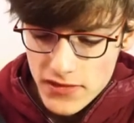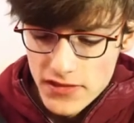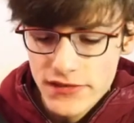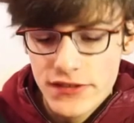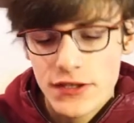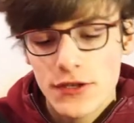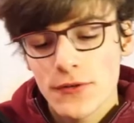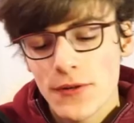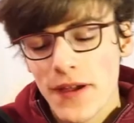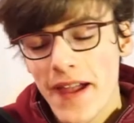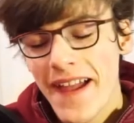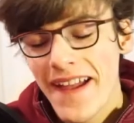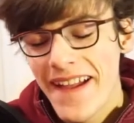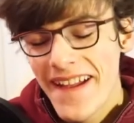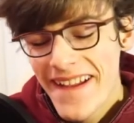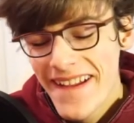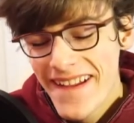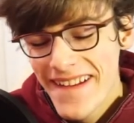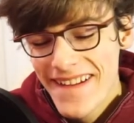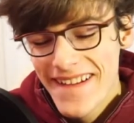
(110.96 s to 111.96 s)
So
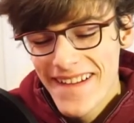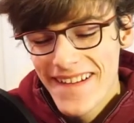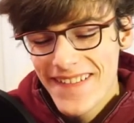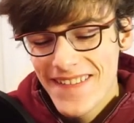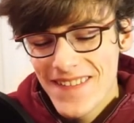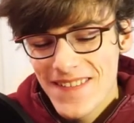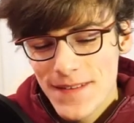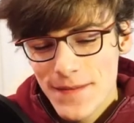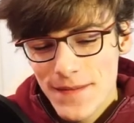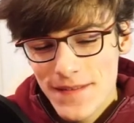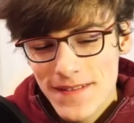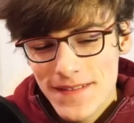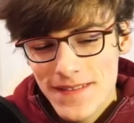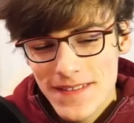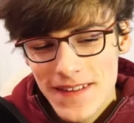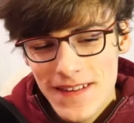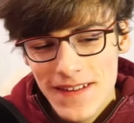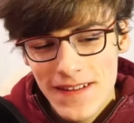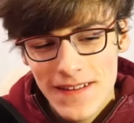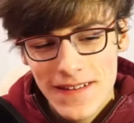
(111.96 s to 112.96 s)

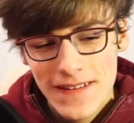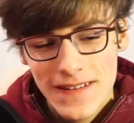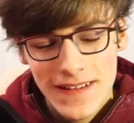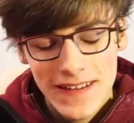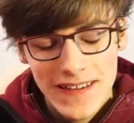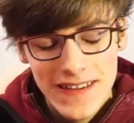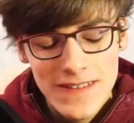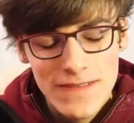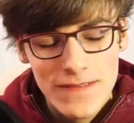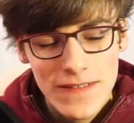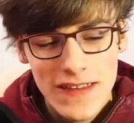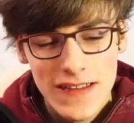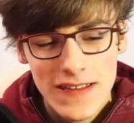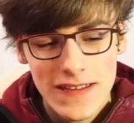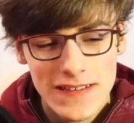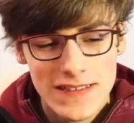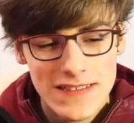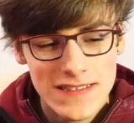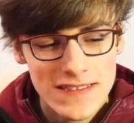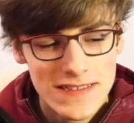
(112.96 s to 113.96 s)
the key
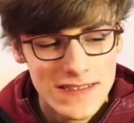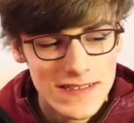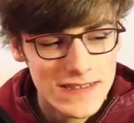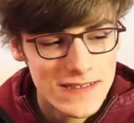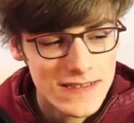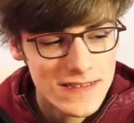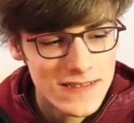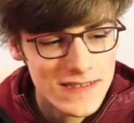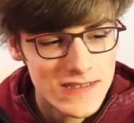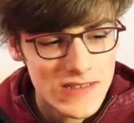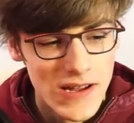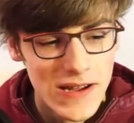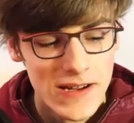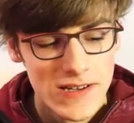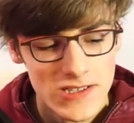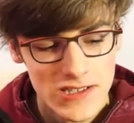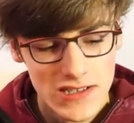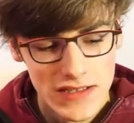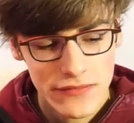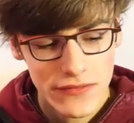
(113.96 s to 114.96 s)
thing is to
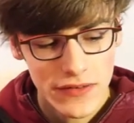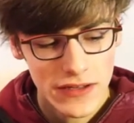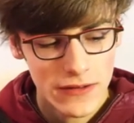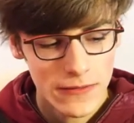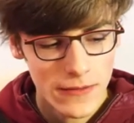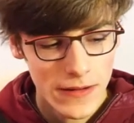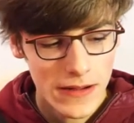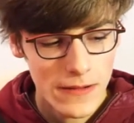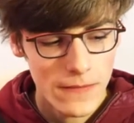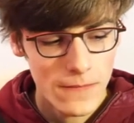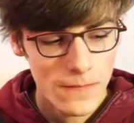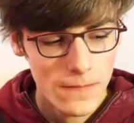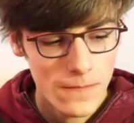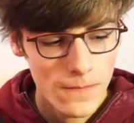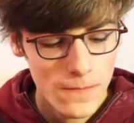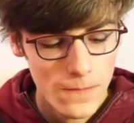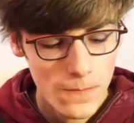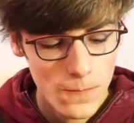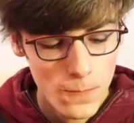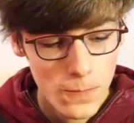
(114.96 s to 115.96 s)
actually figure out
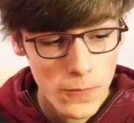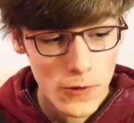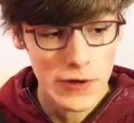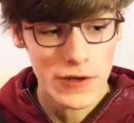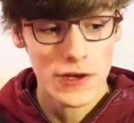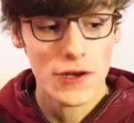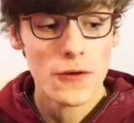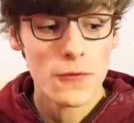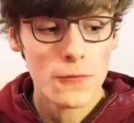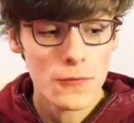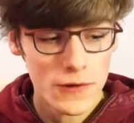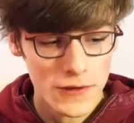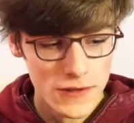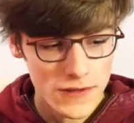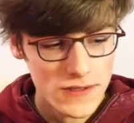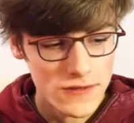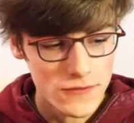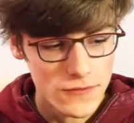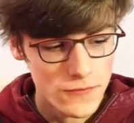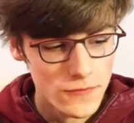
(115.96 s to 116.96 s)
what do you want
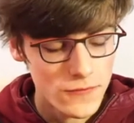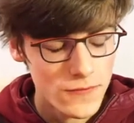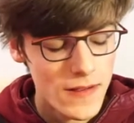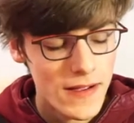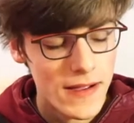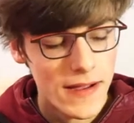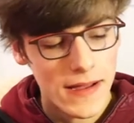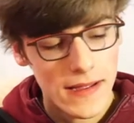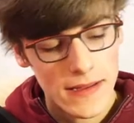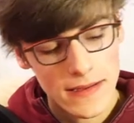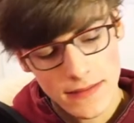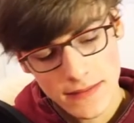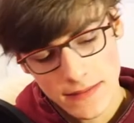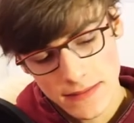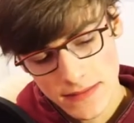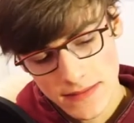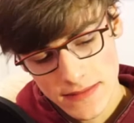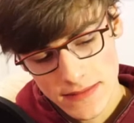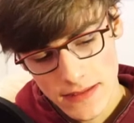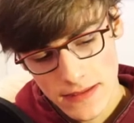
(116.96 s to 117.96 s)
to do
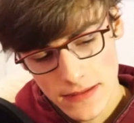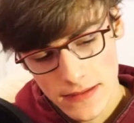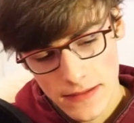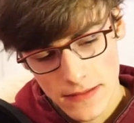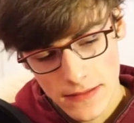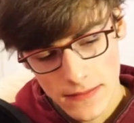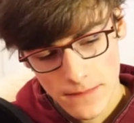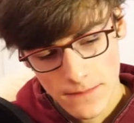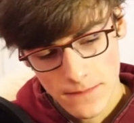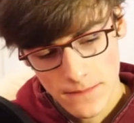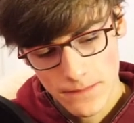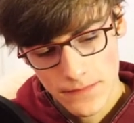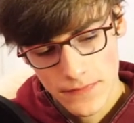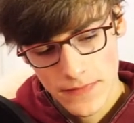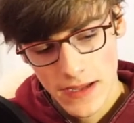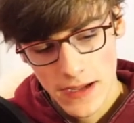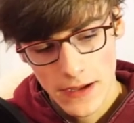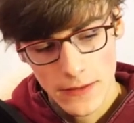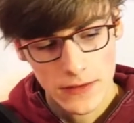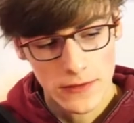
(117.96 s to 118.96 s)
and
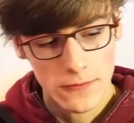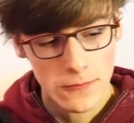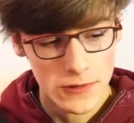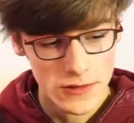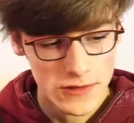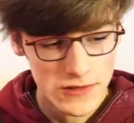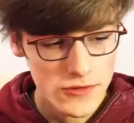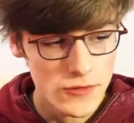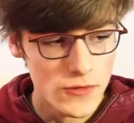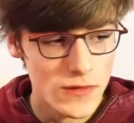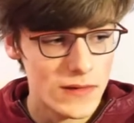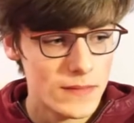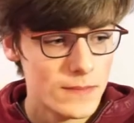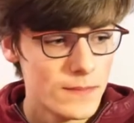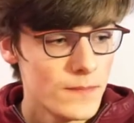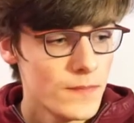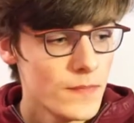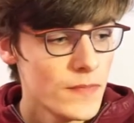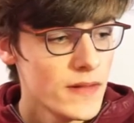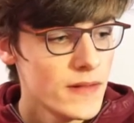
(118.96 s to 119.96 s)
how do you want to do it.
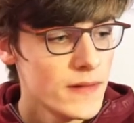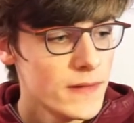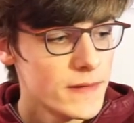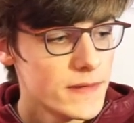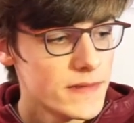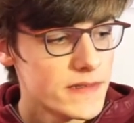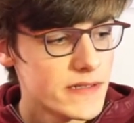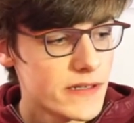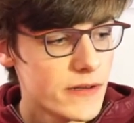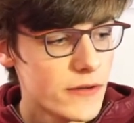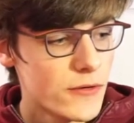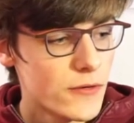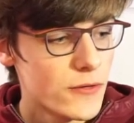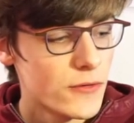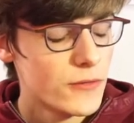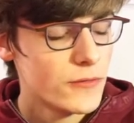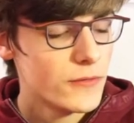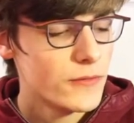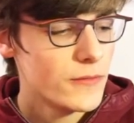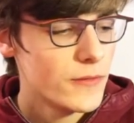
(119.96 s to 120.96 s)

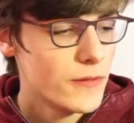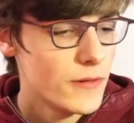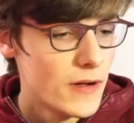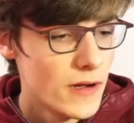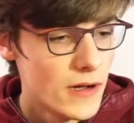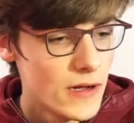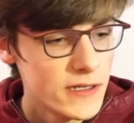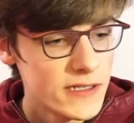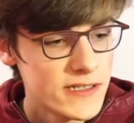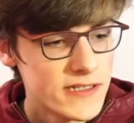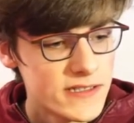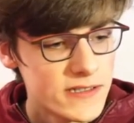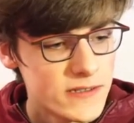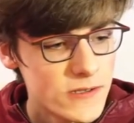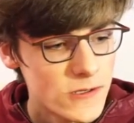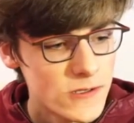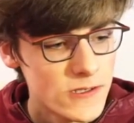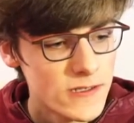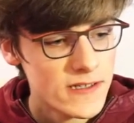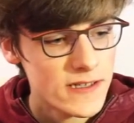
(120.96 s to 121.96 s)
So I
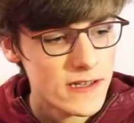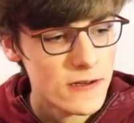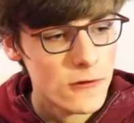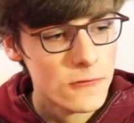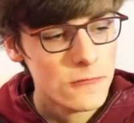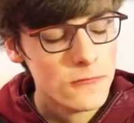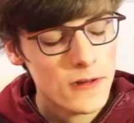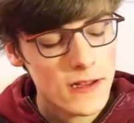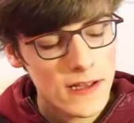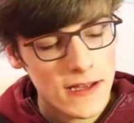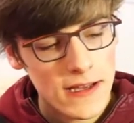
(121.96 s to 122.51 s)
started out